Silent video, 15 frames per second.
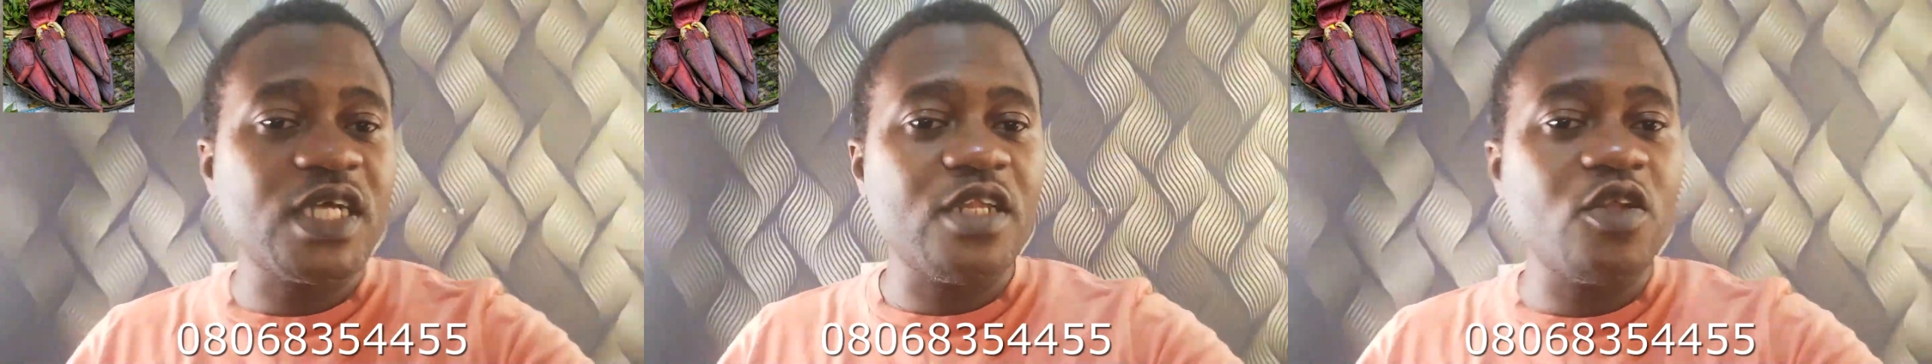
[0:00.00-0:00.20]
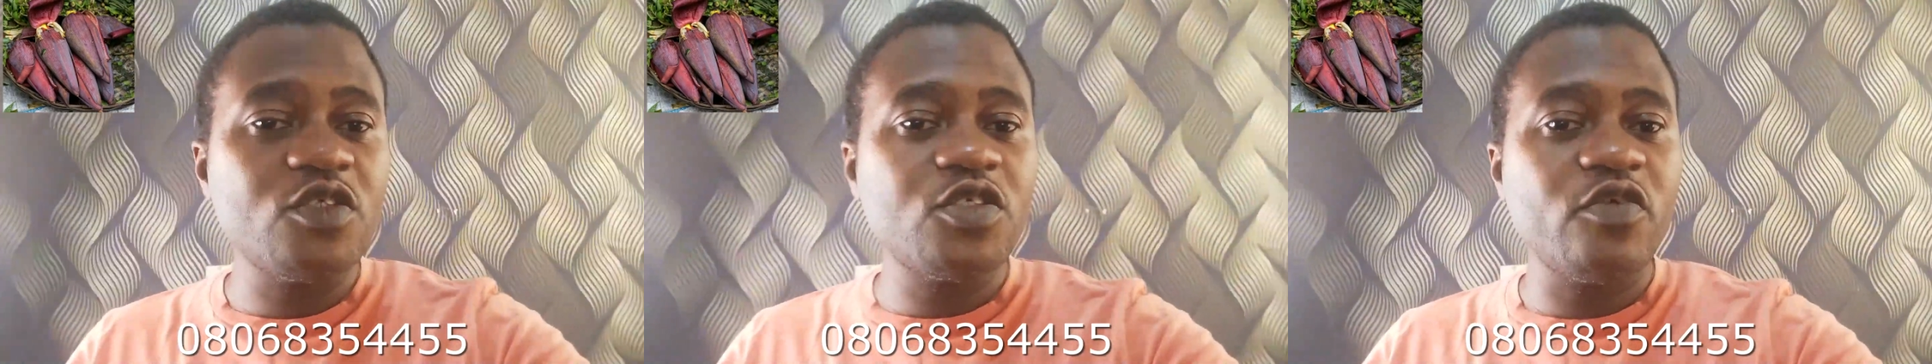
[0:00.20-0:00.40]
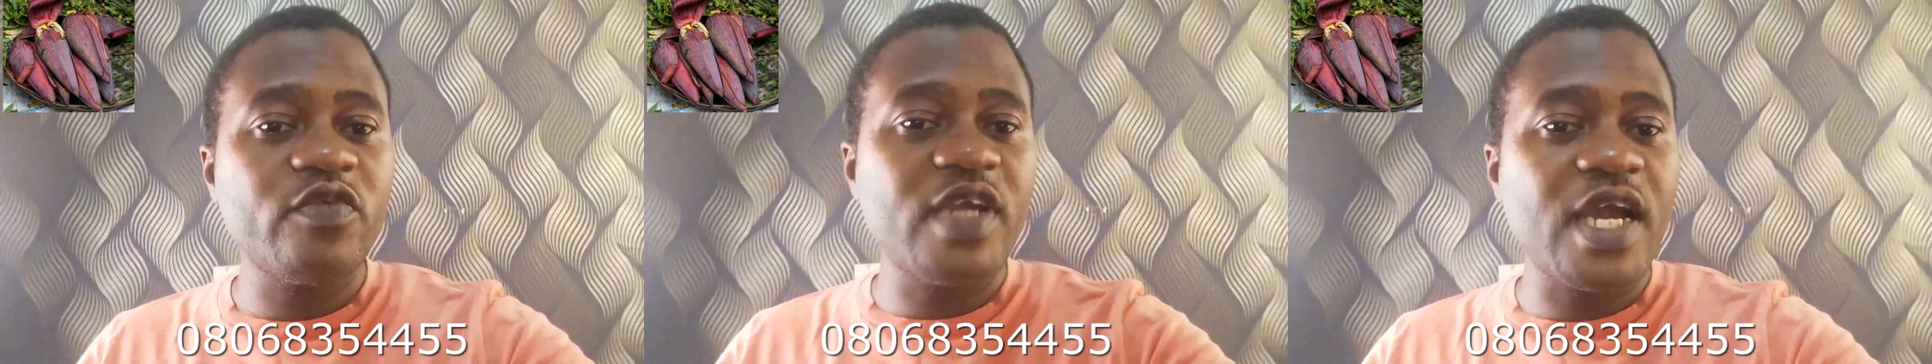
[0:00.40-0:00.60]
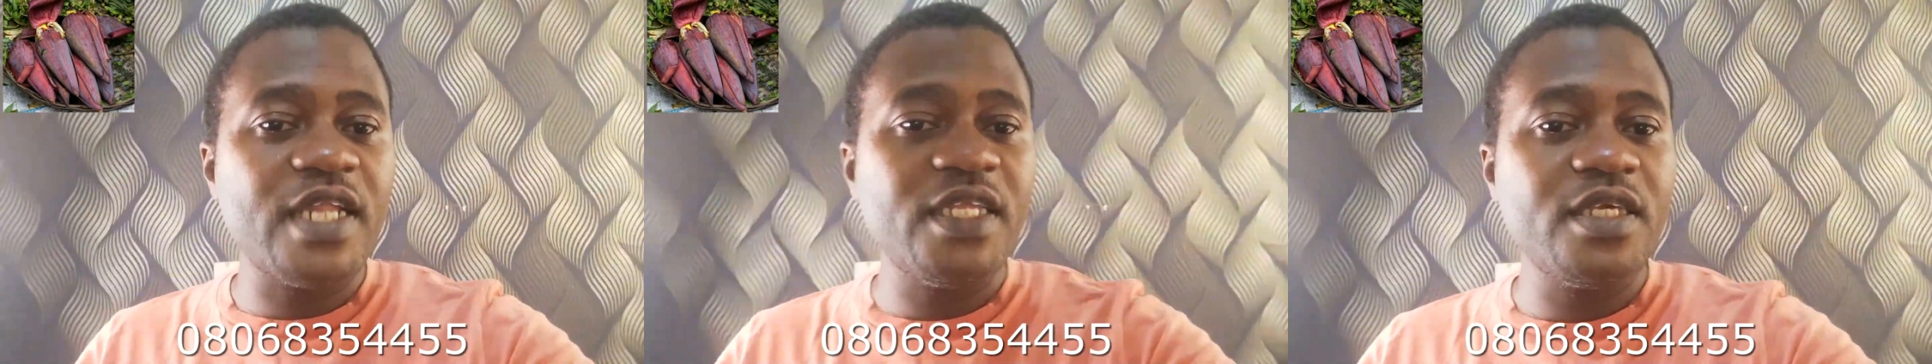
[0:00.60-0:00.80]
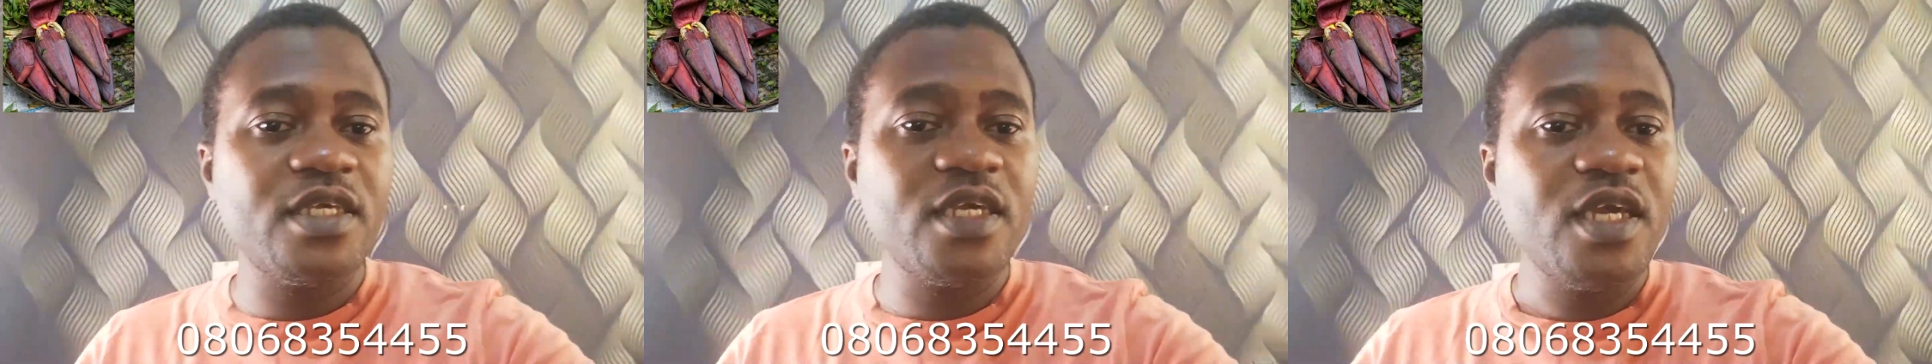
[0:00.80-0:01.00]
Lots of
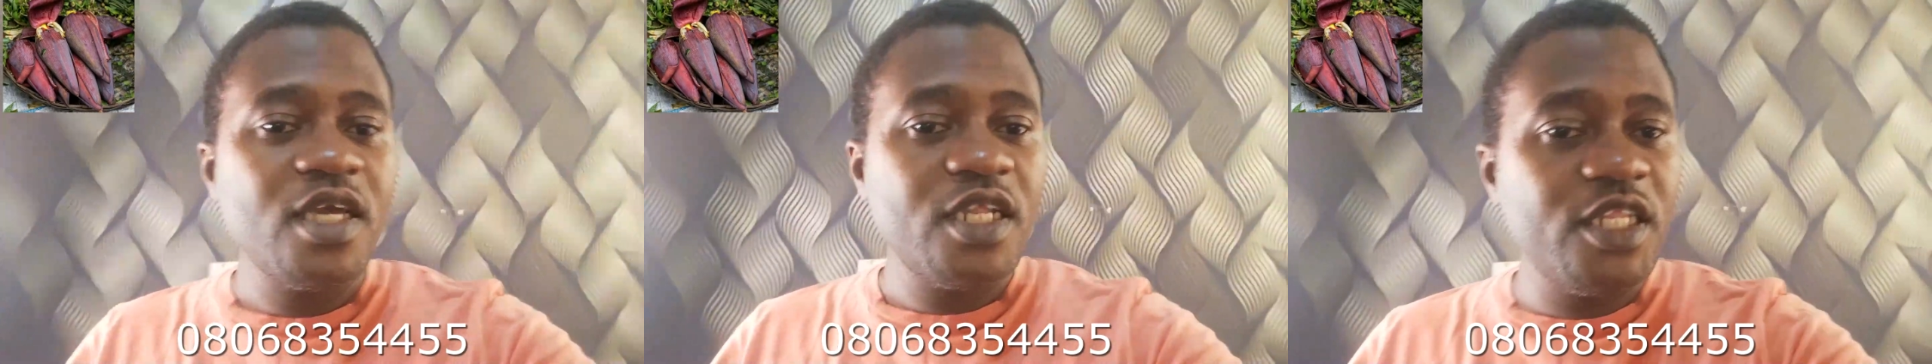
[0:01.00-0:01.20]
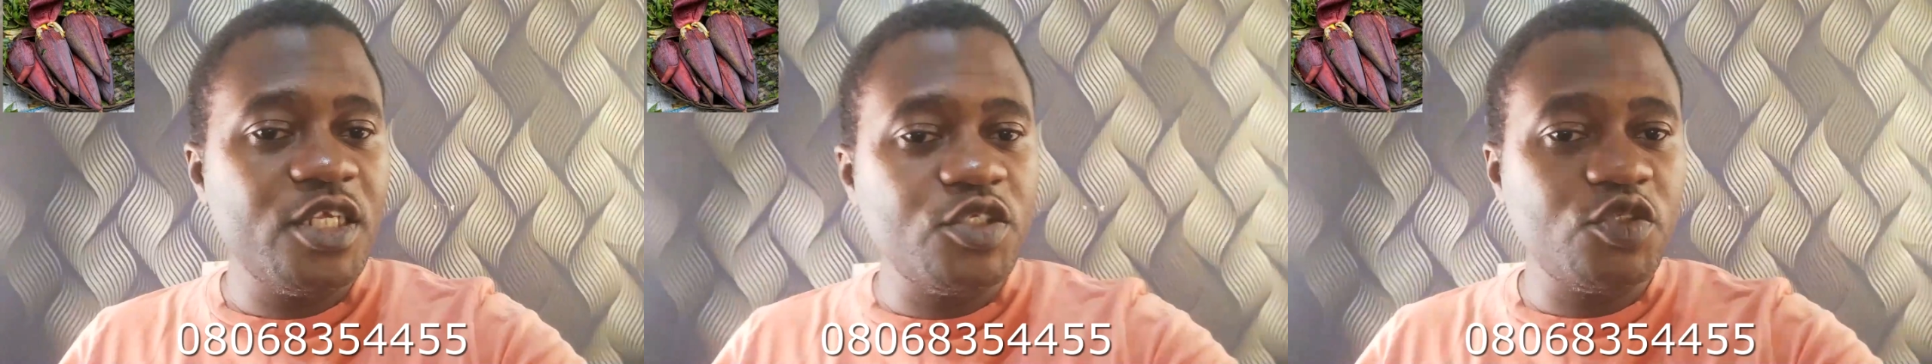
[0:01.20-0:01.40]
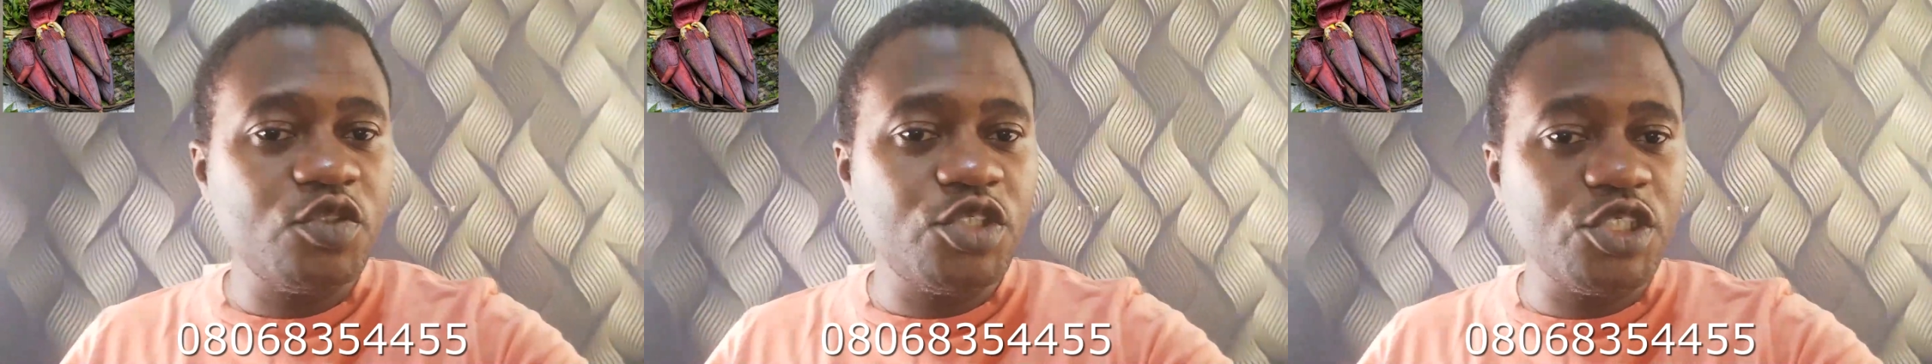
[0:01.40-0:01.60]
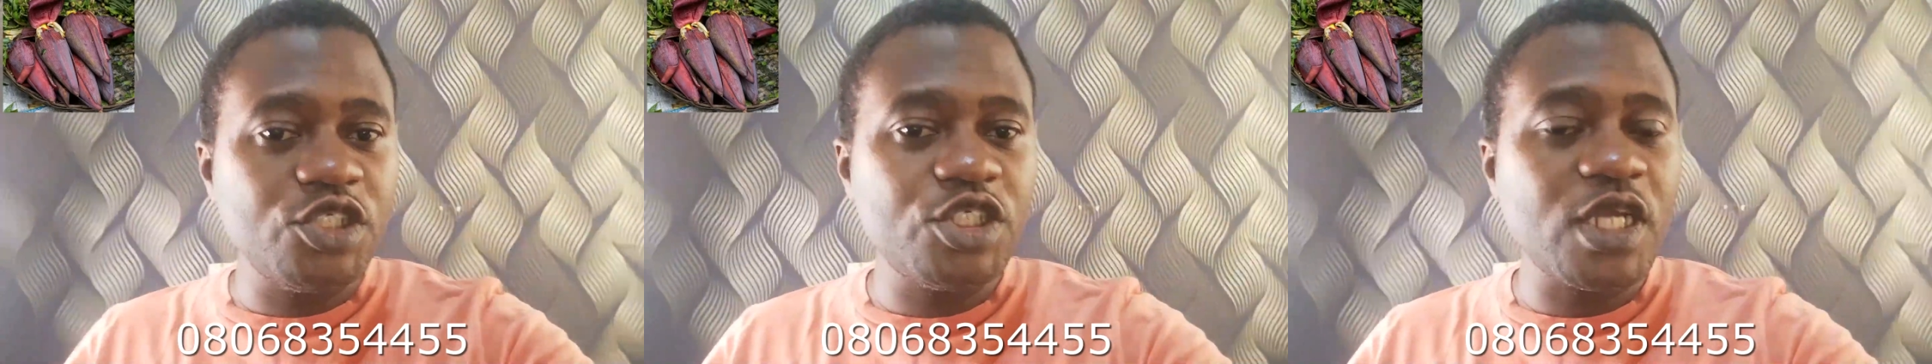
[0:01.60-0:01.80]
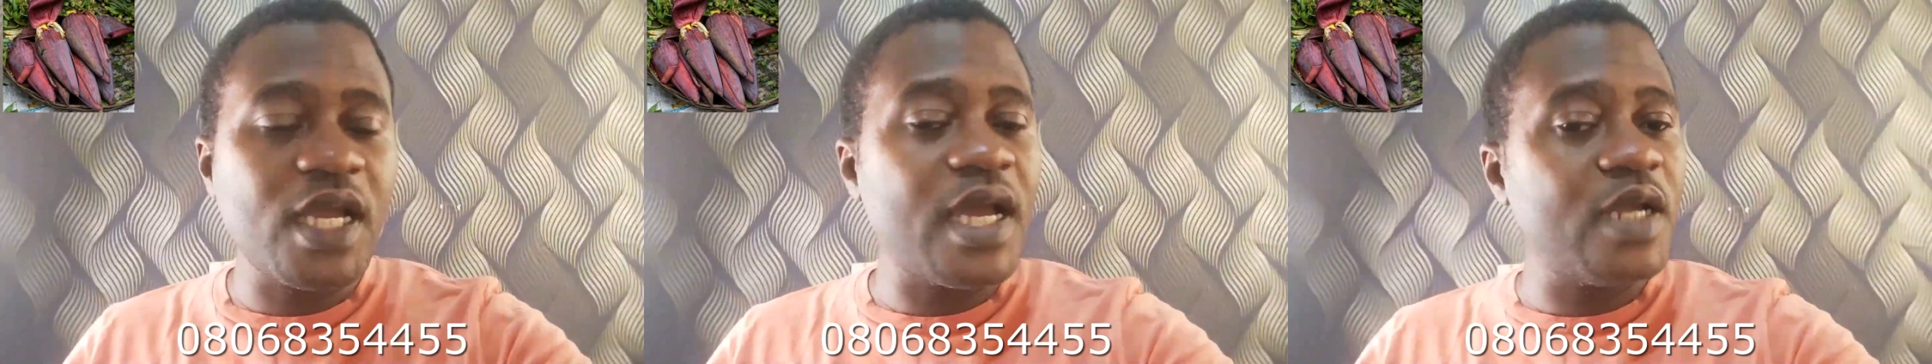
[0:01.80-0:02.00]
garlic, little
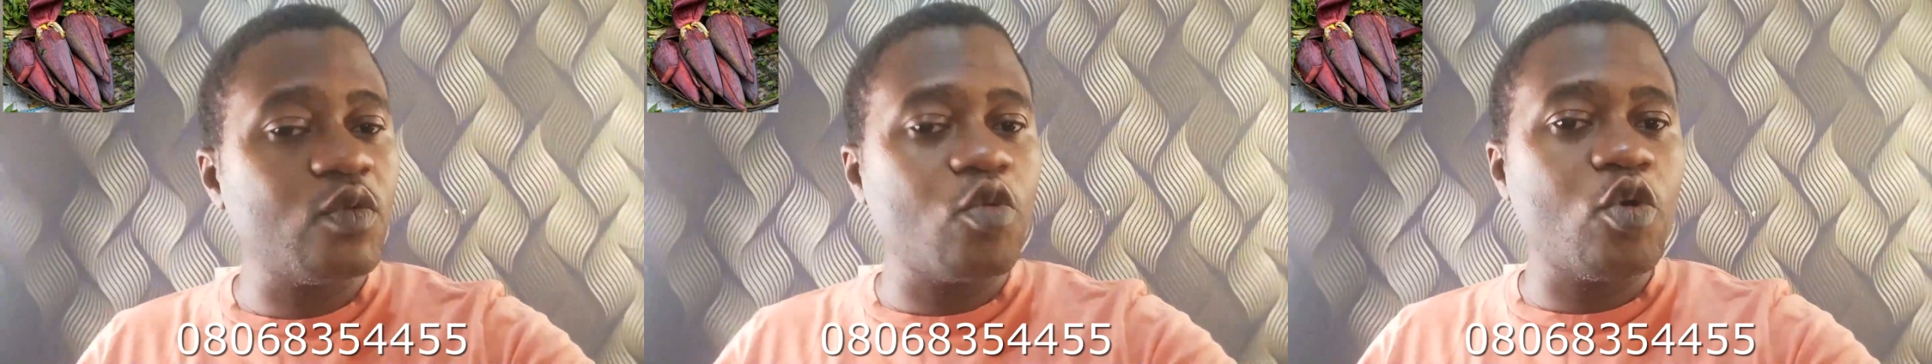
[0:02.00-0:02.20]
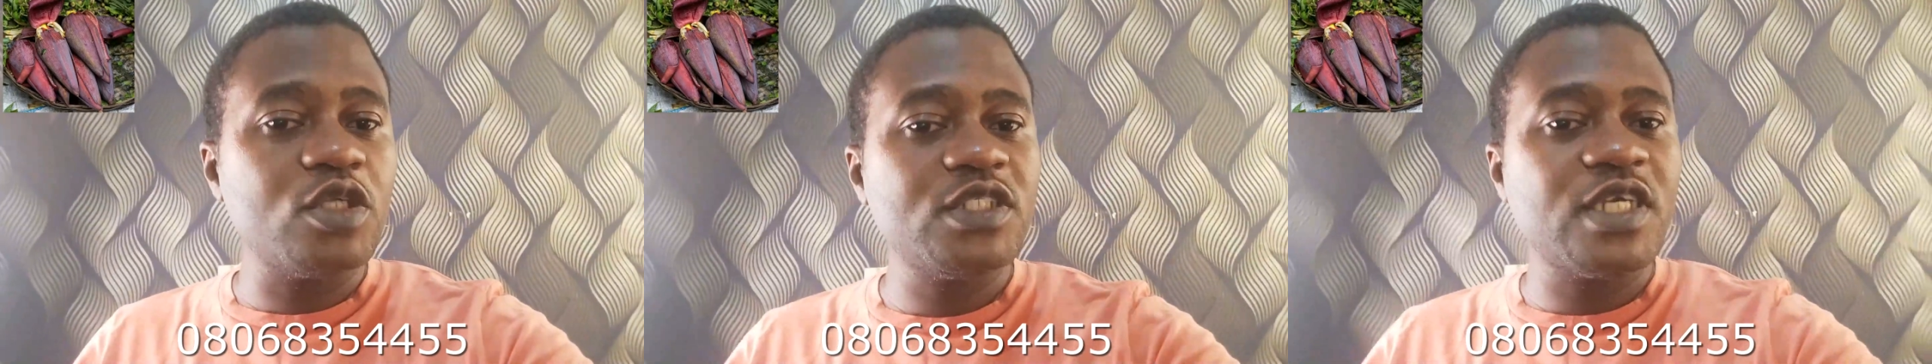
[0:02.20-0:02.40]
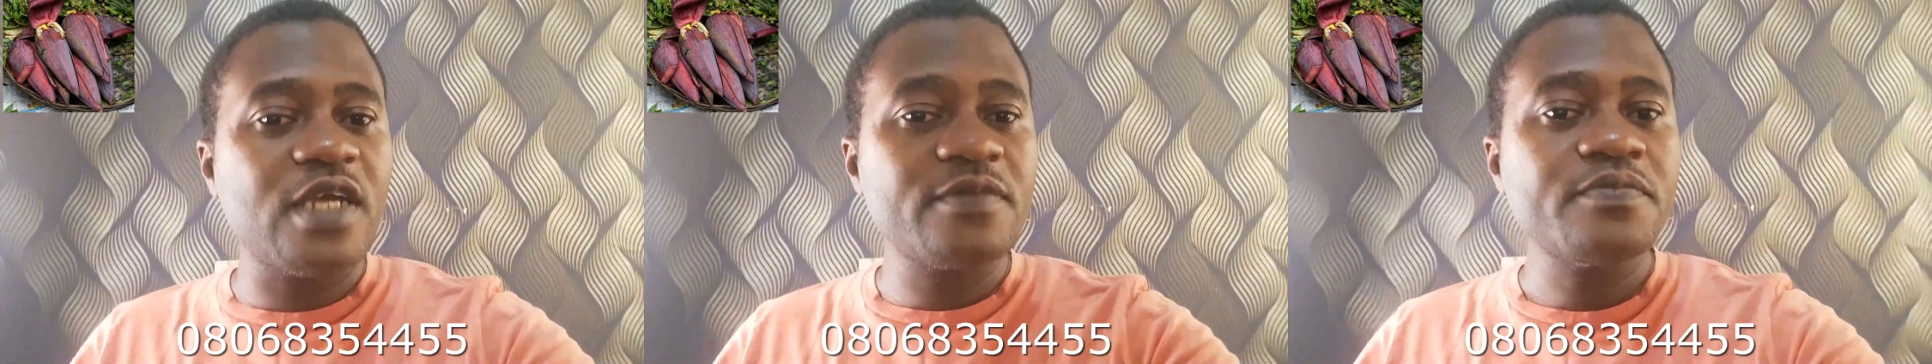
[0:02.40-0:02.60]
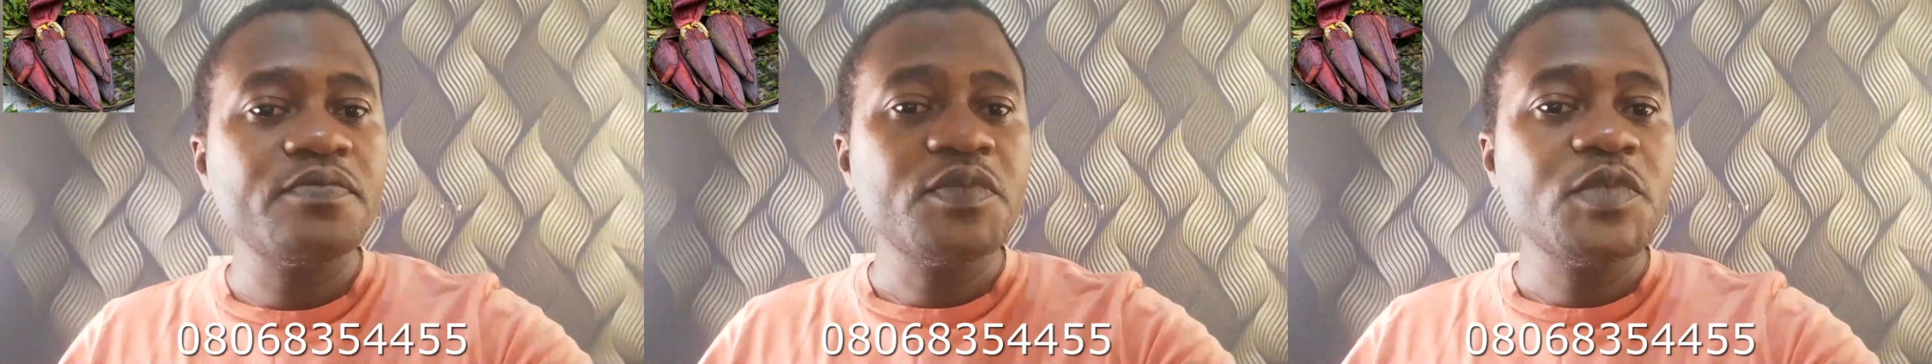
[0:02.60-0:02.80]
ginger, and water.